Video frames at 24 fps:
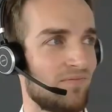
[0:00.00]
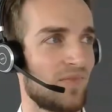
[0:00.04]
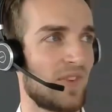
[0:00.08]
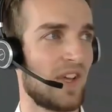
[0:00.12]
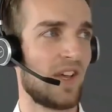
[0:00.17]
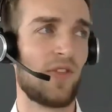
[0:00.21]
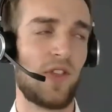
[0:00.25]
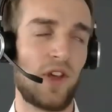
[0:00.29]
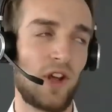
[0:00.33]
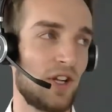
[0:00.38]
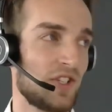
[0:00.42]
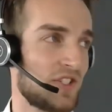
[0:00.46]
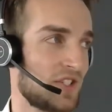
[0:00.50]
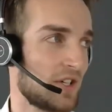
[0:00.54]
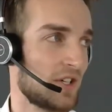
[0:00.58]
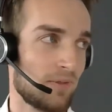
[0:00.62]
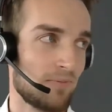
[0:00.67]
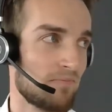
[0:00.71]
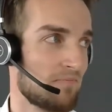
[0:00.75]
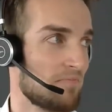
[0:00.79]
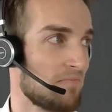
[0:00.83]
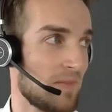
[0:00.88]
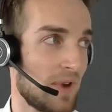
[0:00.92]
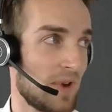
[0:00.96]
And there are also
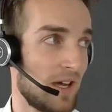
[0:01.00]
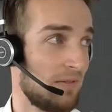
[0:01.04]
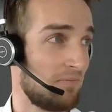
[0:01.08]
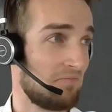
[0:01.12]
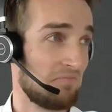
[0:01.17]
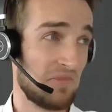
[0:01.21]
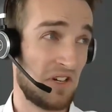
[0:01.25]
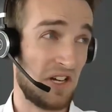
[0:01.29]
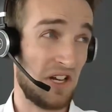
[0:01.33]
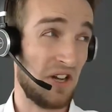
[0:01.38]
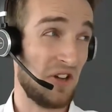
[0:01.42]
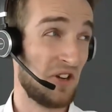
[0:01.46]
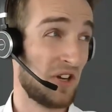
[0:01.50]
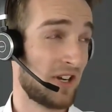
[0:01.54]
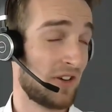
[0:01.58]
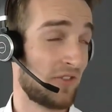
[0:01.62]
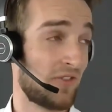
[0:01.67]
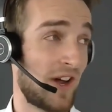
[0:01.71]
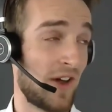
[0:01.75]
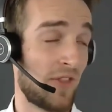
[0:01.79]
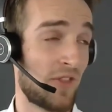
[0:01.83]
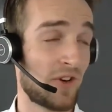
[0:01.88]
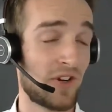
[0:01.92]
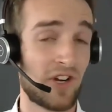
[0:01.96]
a lot of
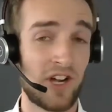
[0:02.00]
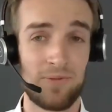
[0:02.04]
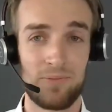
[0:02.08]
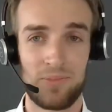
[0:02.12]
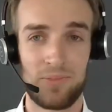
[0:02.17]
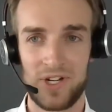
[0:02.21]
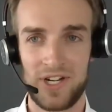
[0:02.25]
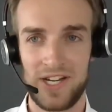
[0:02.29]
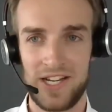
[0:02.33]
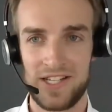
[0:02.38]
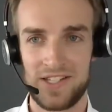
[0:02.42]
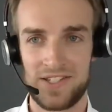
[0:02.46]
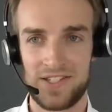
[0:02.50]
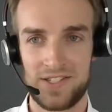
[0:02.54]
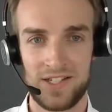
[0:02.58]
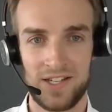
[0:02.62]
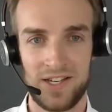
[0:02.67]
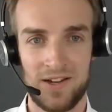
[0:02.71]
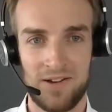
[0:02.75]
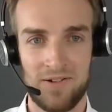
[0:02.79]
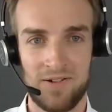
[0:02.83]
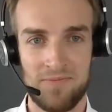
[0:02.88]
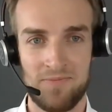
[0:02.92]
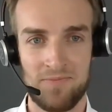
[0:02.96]
other companies,
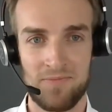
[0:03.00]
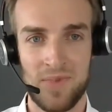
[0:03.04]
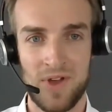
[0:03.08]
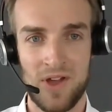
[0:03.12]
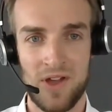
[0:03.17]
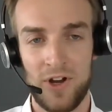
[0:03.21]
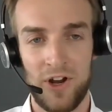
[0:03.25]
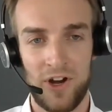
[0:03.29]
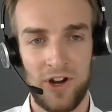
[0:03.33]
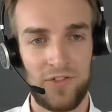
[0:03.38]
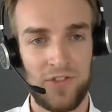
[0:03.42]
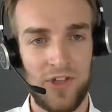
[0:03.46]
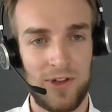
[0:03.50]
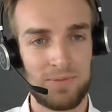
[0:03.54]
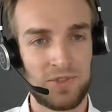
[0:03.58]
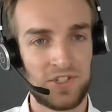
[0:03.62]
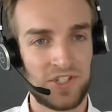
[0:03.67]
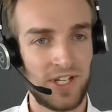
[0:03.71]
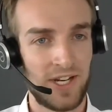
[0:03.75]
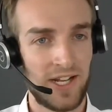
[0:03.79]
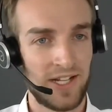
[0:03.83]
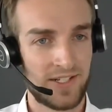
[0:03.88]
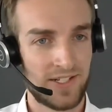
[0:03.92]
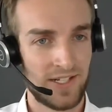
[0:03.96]
a lot of them
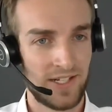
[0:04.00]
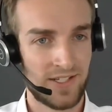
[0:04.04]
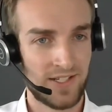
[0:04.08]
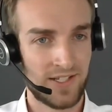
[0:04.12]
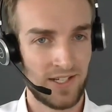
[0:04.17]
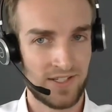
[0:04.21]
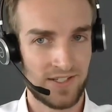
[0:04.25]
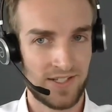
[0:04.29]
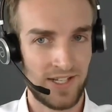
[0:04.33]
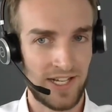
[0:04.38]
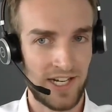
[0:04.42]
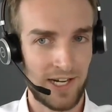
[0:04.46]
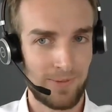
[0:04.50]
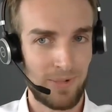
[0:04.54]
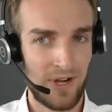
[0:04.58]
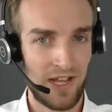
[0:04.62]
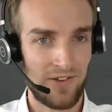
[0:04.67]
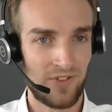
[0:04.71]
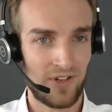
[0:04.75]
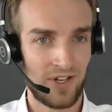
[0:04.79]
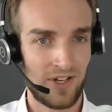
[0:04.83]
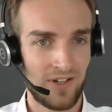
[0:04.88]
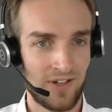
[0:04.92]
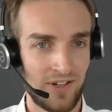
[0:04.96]
still at startup
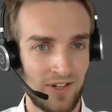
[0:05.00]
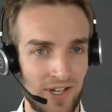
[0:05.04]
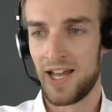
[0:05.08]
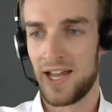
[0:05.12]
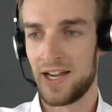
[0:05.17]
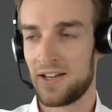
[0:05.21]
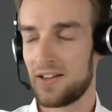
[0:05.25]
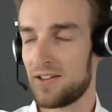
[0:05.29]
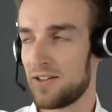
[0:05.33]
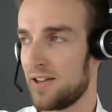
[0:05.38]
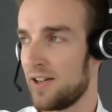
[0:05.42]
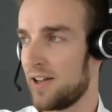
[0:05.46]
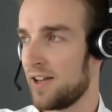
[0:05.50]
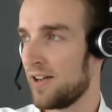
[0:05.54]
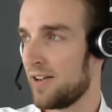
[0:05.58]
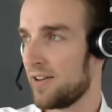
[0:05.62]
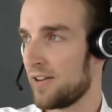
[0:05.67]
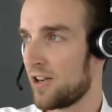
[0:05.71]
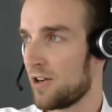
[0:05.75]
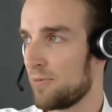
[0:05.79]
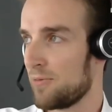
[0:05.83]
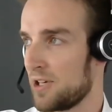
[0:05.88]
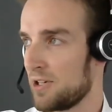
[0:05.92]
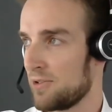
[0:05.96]
level, like
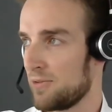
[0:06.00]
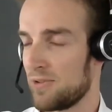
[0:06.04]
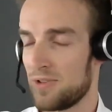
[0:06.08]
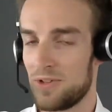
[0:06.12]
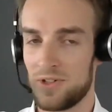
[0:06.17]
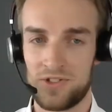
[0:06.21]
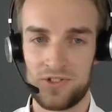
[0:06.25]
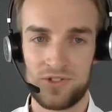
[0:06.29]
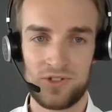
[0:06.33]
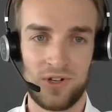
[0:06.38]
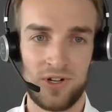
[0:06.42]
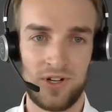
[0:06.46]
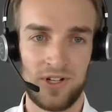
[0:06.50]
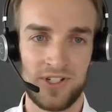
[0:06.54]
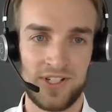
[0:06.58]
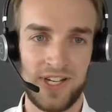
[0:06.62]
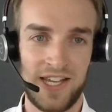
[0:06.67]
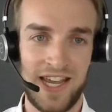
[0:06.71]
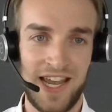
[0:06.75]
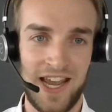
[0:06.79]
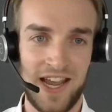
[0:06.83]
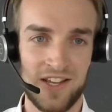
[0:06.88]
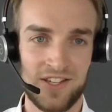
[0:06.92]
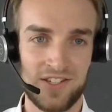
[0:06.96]
a company who's called
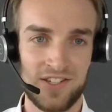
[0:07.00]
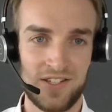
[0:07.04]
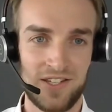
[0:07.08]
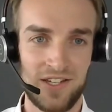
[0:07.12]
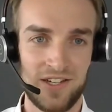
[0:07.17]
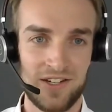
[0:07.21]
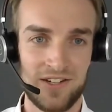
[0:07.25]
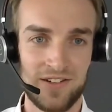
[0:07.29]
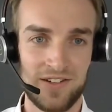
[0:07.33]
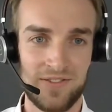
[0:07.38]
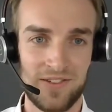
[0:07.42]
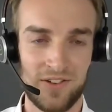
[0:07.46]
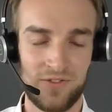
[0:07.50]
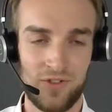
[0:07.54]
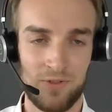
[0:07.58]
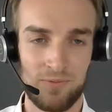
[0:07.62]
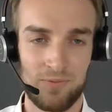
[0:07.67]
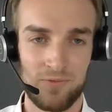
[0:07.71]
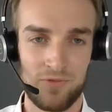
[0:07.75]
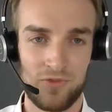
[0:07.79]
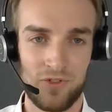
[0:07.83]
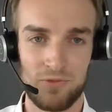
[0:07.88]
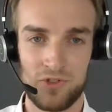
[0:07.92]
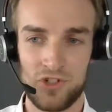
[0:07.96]
Airsteer
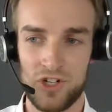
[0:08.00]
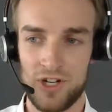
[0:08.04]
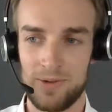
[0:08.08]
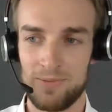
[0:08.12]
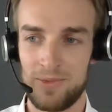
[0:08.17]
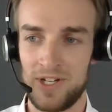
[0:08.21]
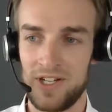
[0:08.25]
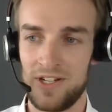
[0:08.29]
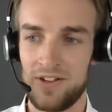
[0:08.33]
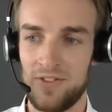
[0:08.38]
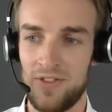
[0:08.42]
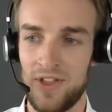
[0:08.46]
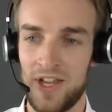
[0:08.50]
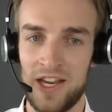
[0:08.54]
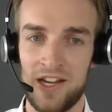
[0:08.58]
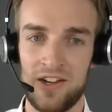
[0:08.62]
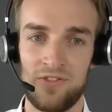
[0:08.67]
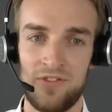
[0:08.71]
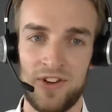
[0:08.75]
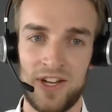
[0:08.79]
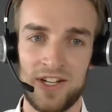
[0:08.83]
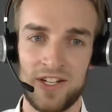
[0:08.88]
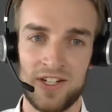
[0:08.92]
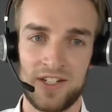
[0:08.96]
from Germany. They
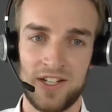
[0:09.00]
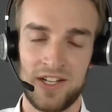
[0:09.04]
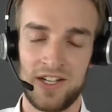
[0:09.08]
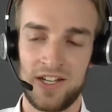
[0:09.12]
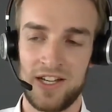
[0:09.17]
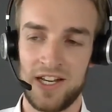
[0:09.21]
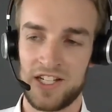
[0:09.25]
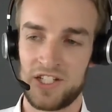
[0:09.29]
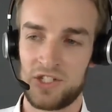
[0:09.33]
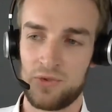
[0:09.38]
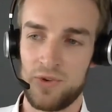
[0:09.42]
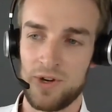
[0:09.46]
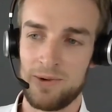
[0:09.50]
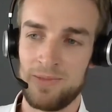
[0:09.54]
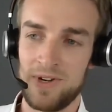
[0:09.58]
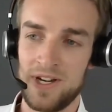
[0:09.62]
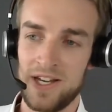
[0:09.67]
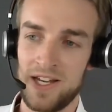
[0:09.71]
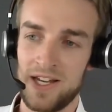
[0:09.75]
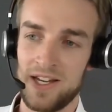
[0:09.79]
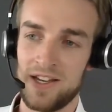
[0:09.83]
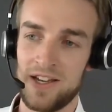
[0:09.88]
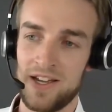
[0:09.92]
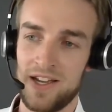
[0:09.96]
invented an
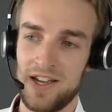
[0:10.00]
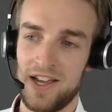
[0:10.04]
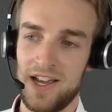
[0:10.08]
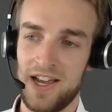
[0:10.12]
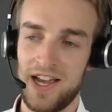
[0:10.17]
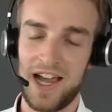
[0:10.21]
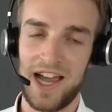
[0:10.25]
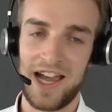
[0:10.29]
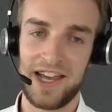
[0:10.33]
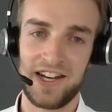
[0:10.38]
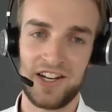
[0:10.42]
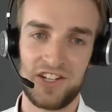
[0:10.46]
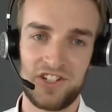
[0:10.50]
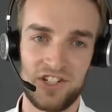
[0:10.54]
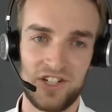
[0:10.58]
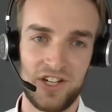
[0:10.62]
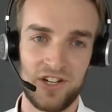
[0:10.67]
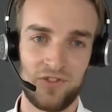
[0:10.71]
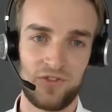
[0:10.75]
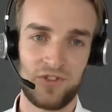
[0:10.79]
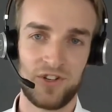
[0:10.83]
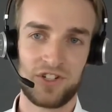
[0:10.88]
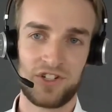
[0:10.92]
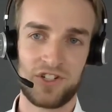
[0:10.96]
extremely energy
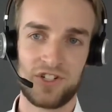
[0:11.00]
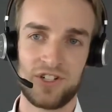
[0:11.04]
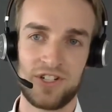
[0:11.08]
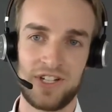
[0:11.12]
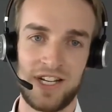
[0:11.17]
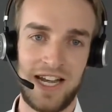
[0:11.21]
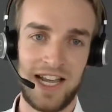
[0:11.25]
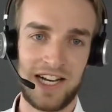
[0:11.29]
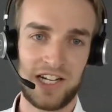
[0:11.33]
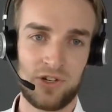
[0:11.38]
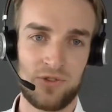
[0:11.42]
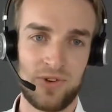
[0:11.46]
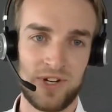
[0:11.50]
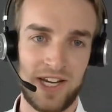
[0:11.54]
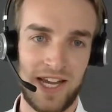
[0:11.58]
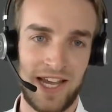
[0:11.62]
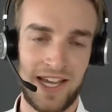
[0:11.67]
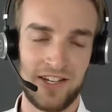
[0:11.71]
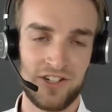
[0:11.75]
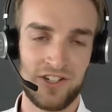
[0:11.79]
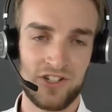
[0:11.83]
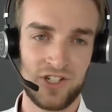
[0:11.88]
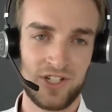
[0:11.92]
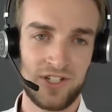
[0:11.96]
efficient electric
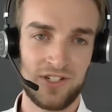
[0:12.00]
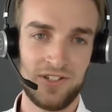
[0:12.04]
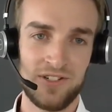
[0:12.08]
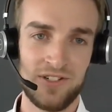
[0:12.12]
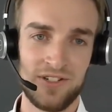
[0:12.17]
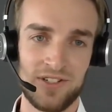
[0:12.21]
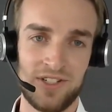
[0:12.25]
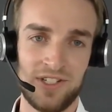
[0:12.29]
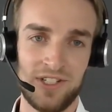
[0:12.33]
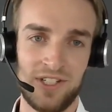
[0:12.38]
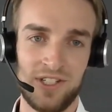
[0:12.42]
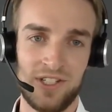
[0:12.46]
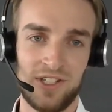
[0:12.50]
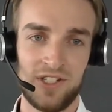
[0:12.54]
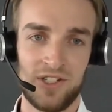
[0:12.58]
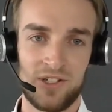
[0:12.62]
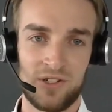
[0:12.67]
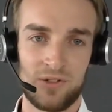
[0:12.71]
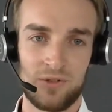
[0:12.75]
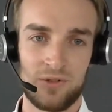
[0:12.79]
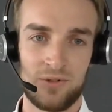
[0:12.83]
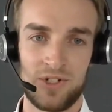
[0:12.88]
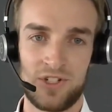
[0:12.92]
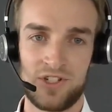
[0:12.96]
engine,
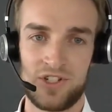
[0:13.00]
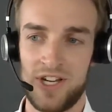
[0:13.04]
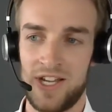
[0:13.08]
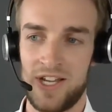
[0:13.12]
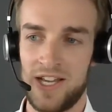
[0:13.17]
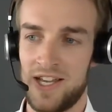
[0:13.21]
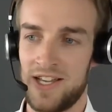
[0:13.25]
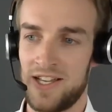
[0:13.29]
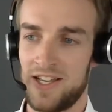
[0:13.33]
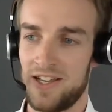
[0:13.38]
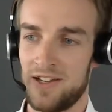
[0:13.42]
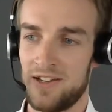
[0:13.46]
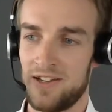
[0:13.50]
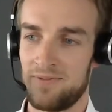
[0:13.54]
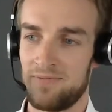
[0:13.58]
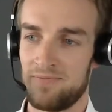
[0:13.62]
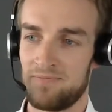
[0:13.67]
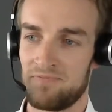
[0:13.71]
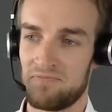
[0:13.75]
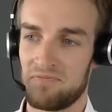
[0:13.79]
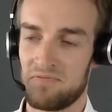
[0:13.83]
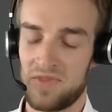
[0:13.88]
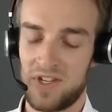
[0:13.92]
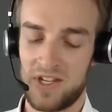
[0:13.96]
which at
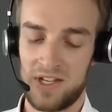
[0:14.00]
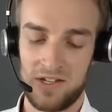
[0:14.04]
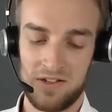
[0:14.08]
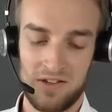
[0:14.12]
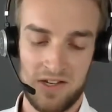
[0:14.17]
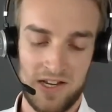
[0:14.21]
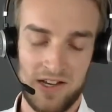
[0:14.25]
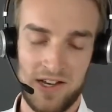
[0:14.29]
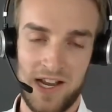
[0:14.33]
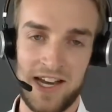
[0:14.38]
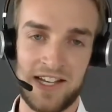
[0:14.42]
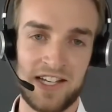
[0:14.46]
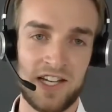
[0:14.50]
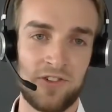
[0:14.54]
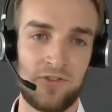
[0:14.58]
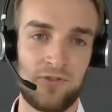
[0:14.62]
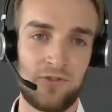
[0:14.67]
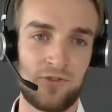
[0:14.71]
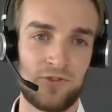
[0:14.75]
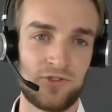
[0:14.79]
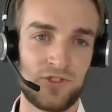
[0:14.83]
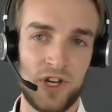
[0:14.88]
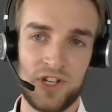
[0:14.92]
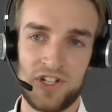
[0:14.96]

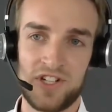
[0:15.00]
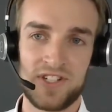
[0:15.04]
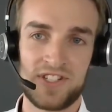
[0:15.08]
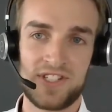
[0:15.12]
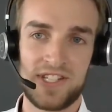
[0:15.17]
certain